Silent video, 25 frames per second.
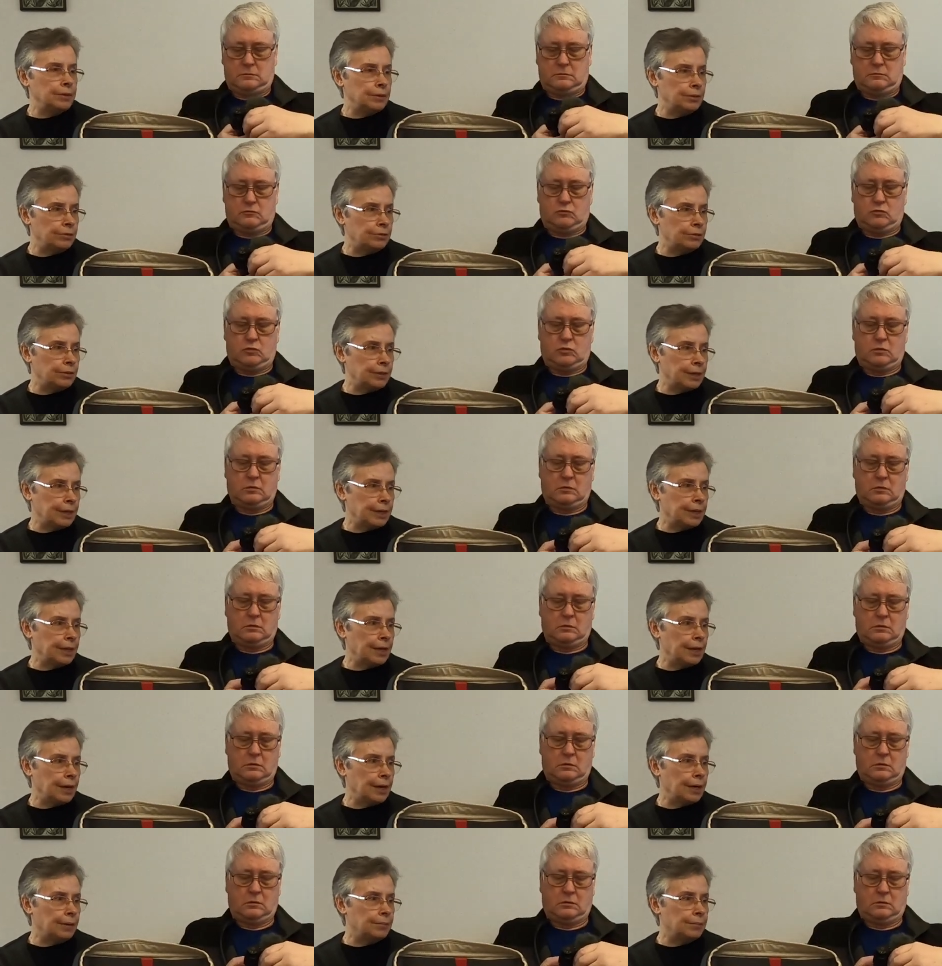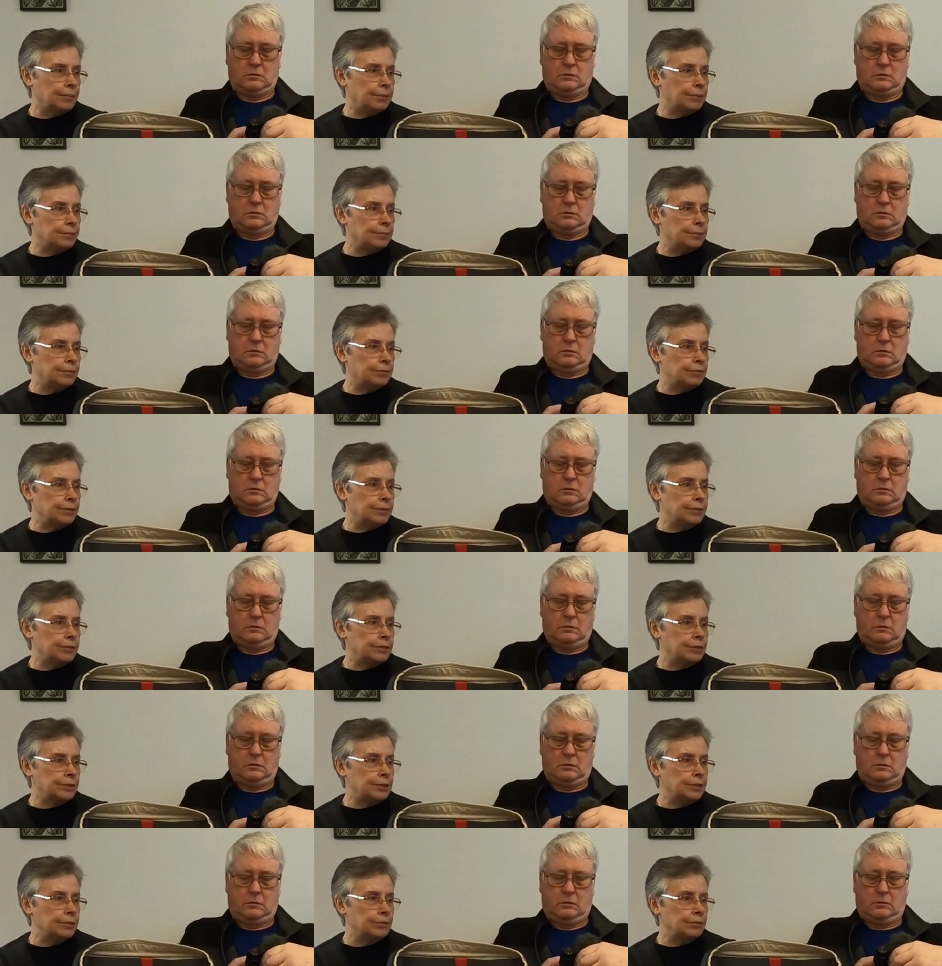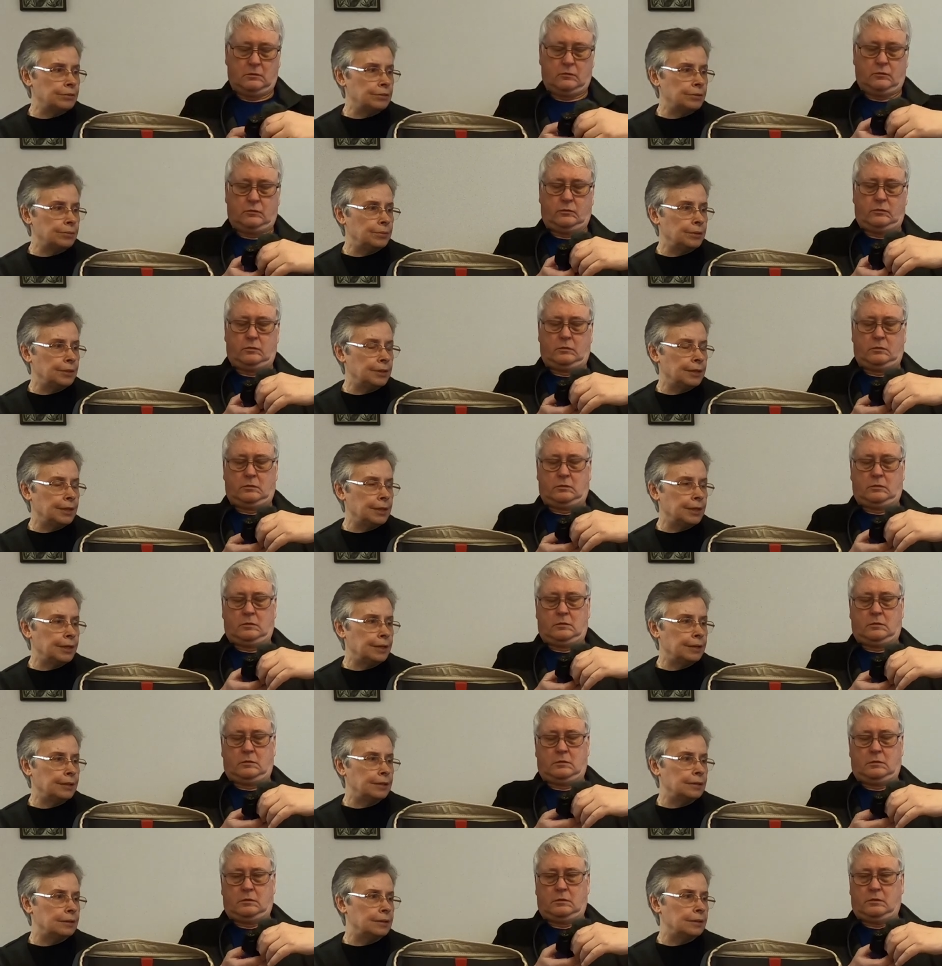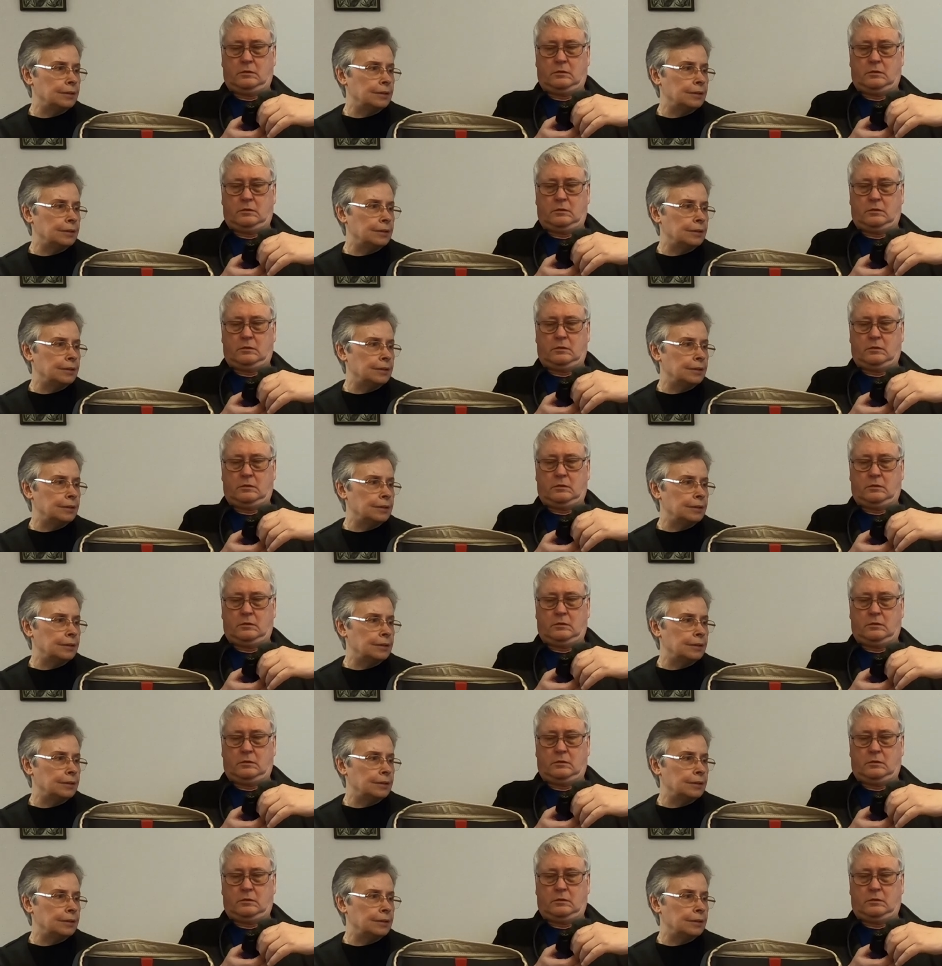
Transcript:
Speaker 1: using that camera, I prefer to use it with that.